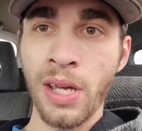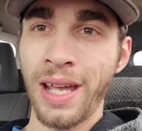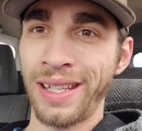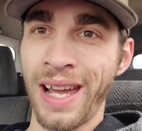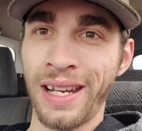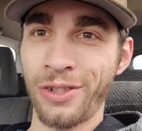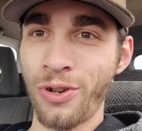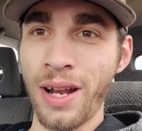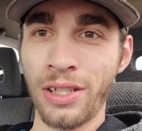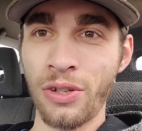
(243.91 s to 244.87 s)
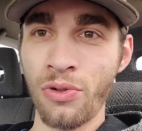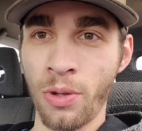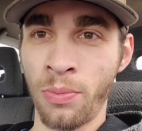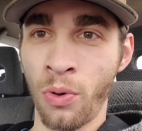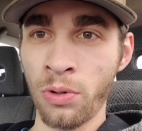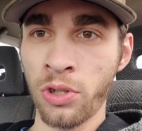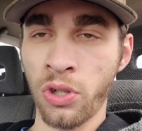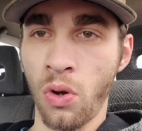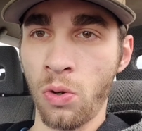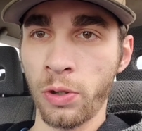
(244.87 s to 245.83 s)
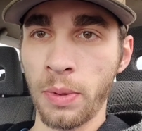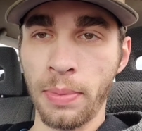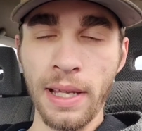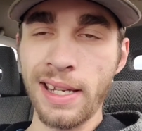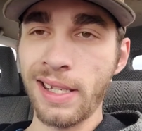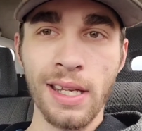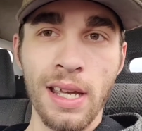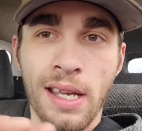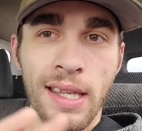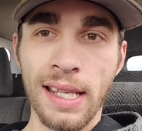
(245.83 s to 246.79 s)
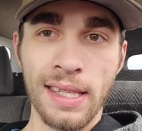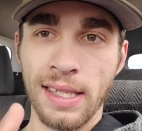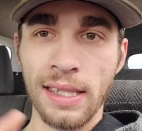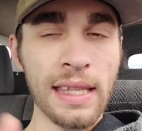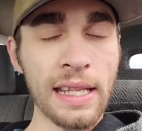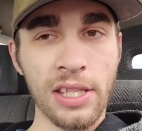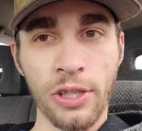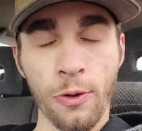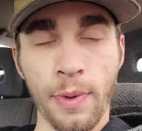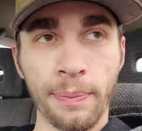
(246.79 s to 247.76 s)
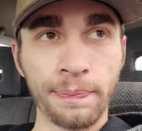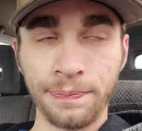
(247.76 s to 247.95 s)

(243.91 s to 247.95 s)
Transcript: and kind of tried to use the bolts to hold them in place. That's that's stupid.